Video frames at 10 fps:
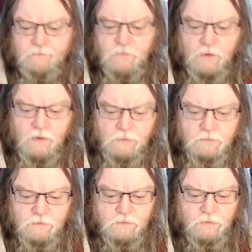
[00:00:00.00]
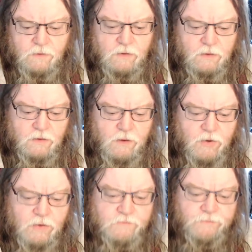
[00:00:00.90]
Oh, come
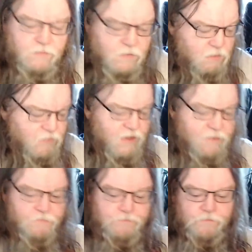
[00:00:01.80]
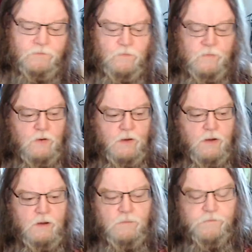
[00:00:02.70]
on, give me that.
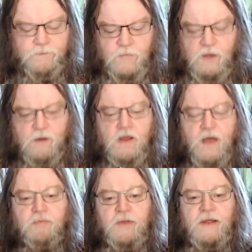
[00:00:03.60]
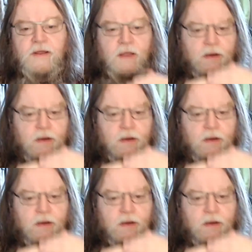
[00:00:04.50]
I don't know how to play it yet.